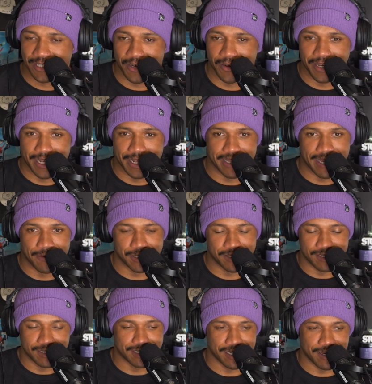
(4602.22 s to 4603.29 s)
So that
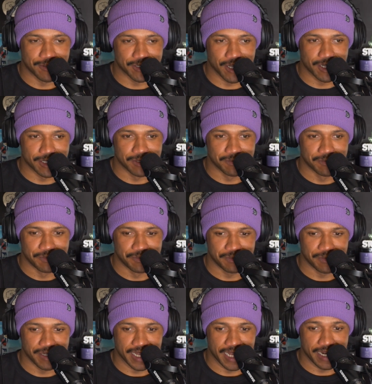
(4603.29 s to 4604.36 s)
was awesome.
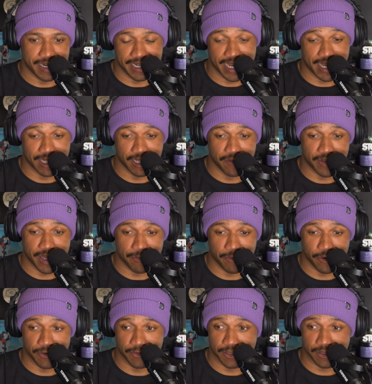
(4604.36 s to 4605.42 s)
And yeah, I loved that
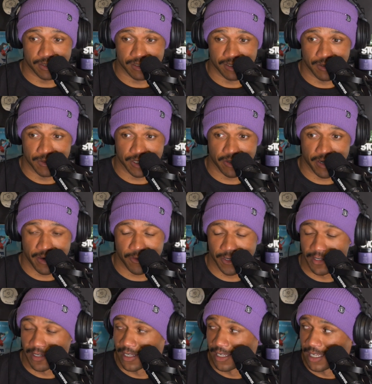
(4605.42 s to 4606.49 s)
board. It was a great one.